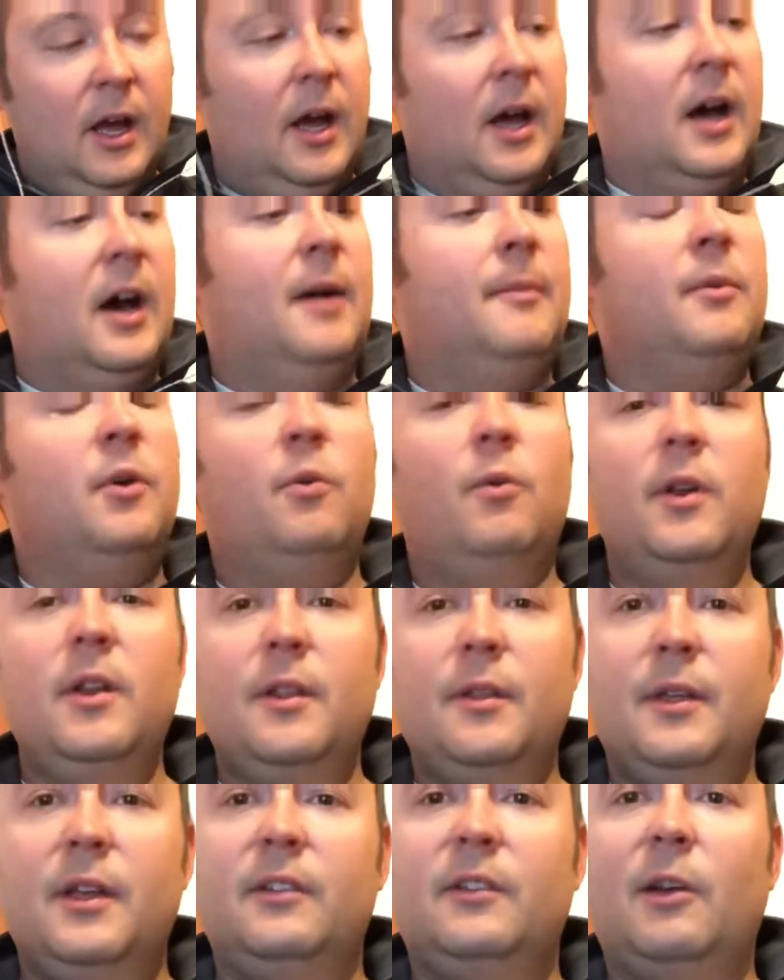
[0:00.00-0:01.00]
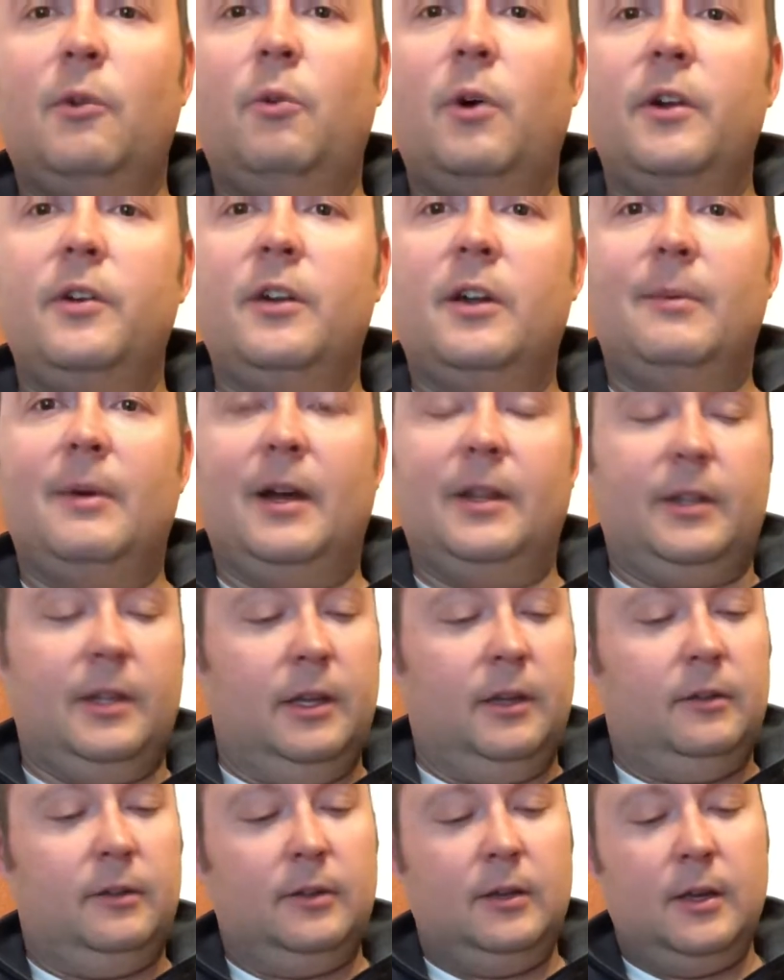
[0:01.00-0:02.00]
One of the things I wondered about
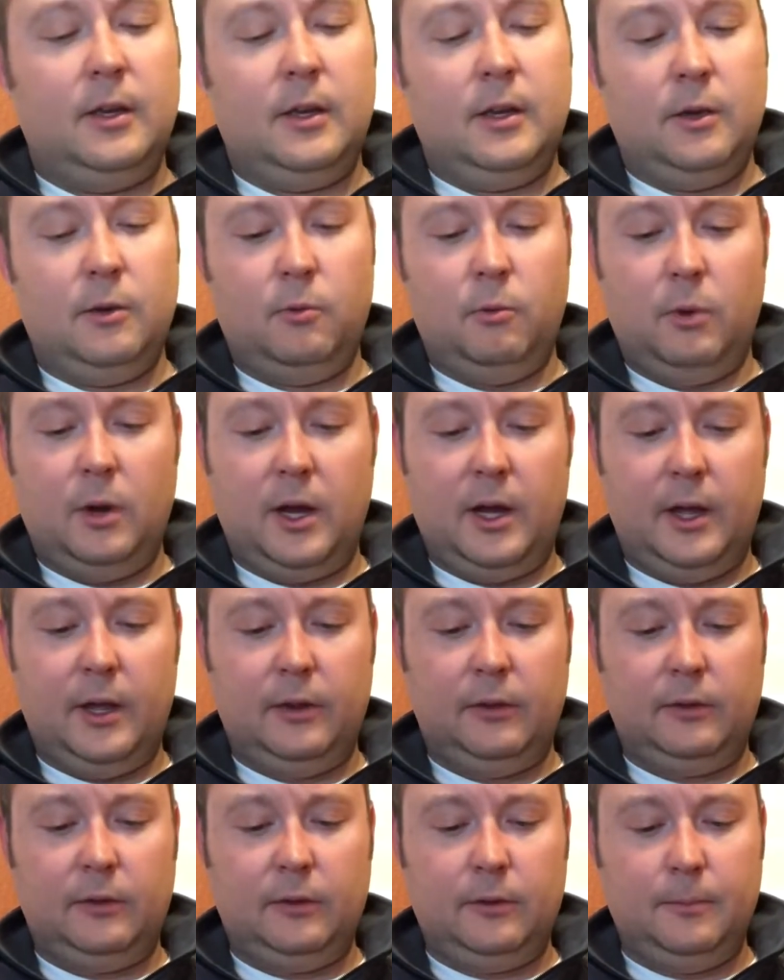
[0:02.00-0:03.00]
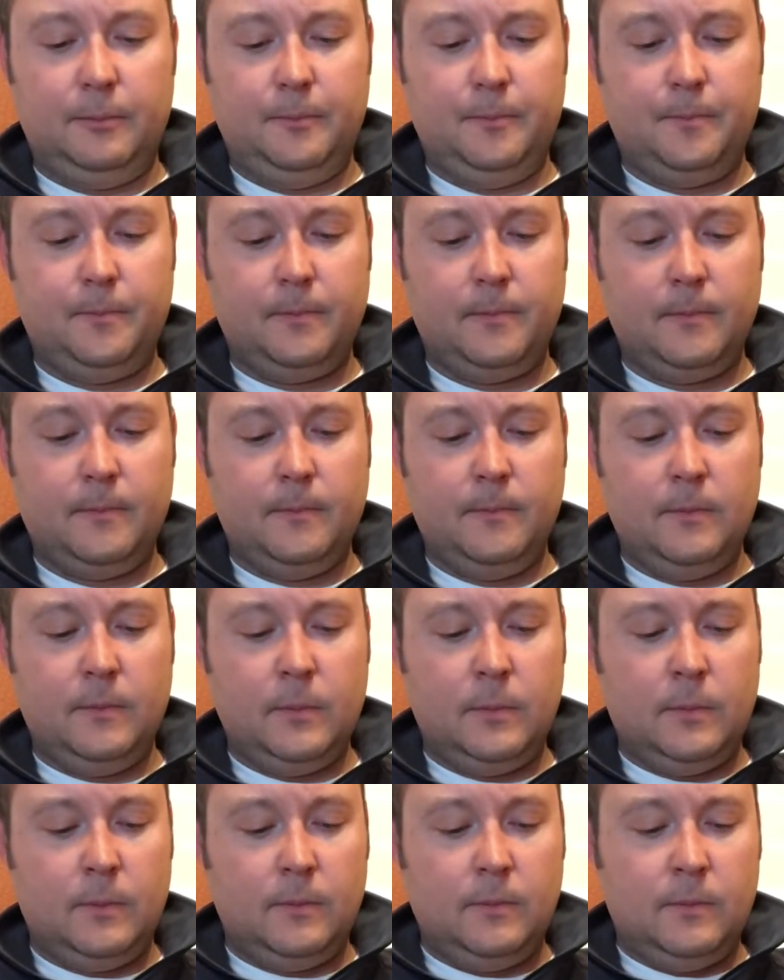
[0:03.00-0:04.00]
these was,
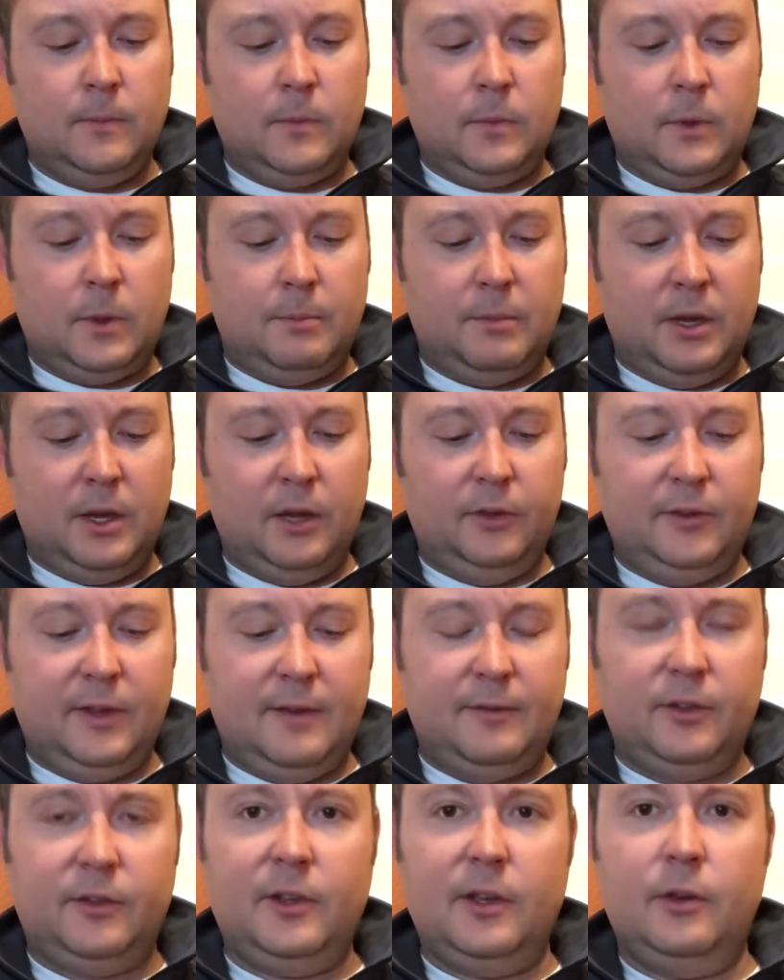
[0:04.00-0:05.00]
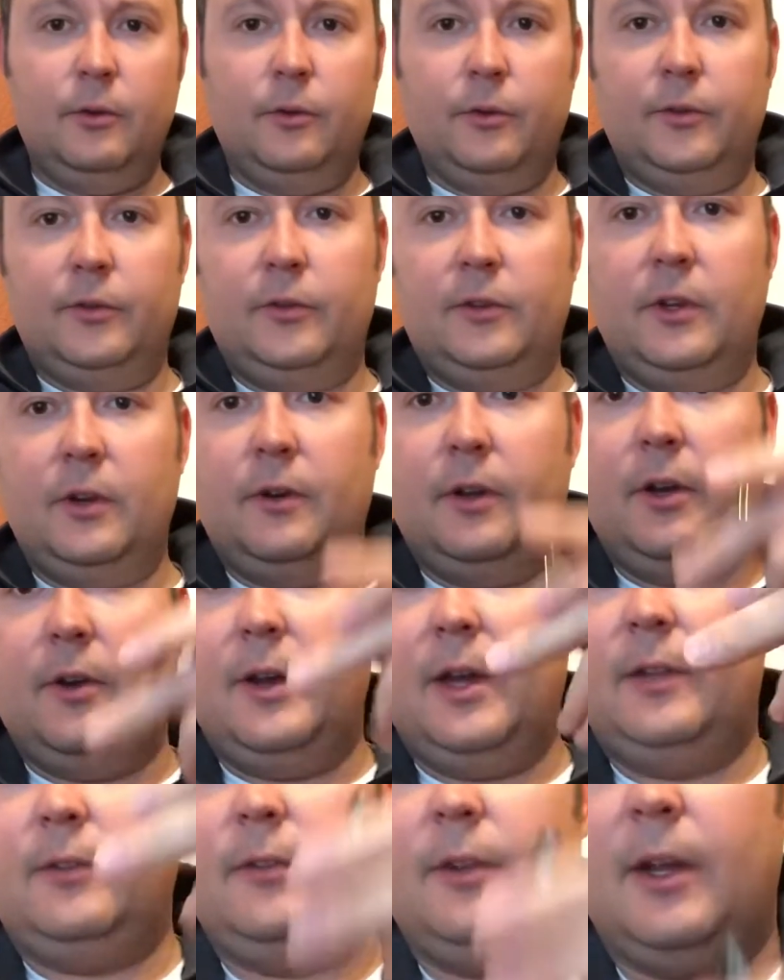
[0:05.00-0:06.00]
because they have a single stereo
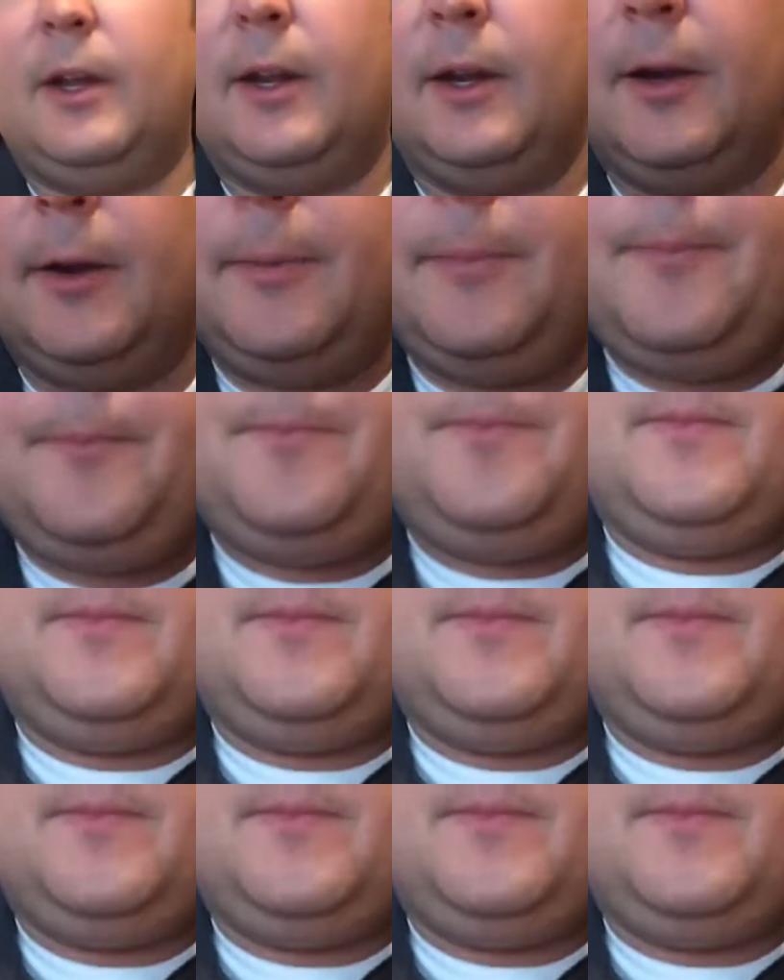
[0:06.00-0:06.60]
headset here,